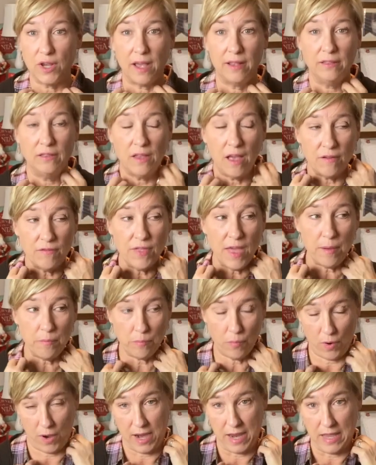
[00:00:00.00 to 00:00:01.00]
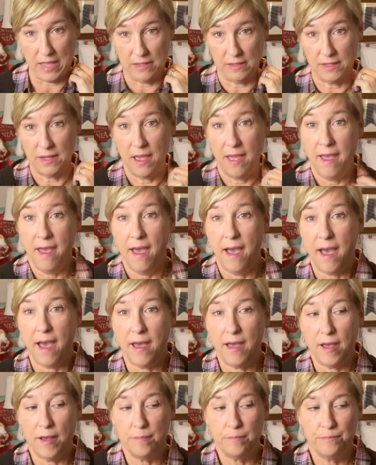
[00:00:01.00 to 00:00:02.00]
I love that brand.
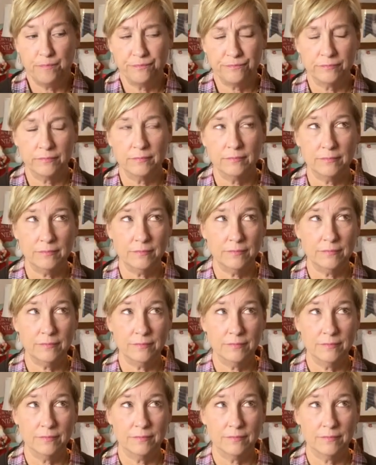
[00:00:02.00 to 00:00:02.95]
Um, hmm,